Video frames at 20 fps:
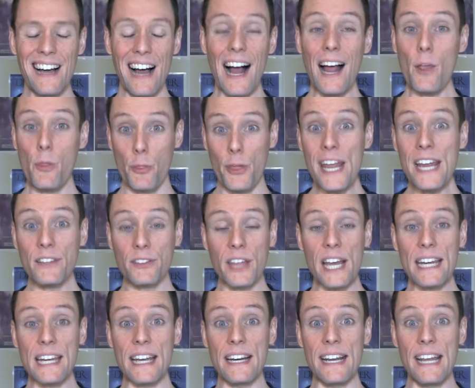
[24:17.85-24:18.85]
I think
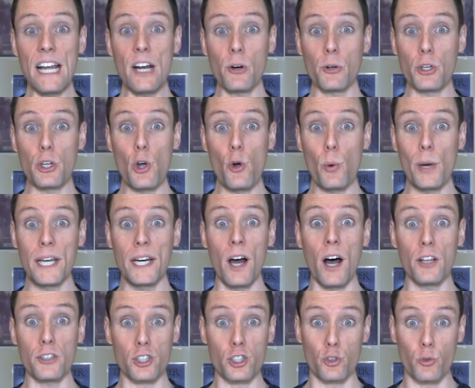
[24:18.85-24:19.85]
they can hear you in
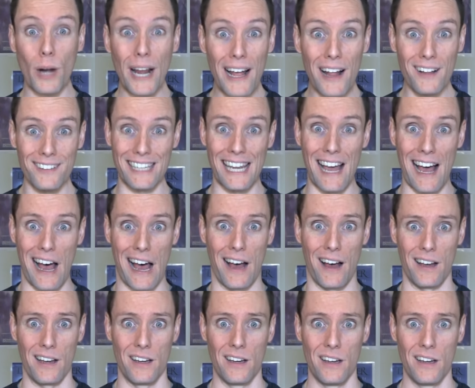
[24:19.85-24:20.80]
Australia.